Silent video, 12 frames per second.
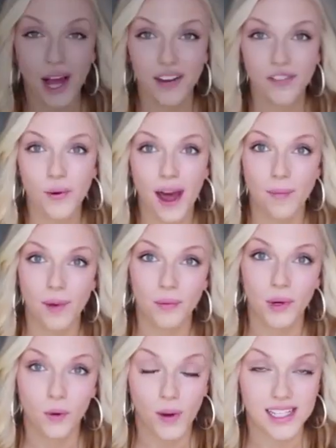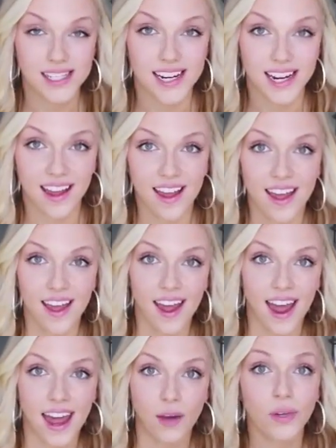So a lot of you have been requesting
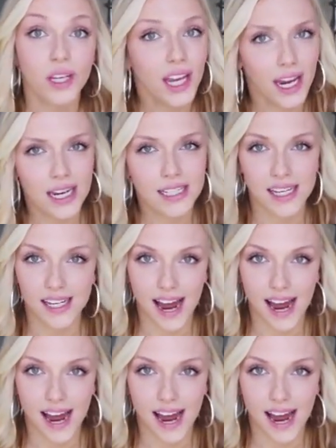a really easy,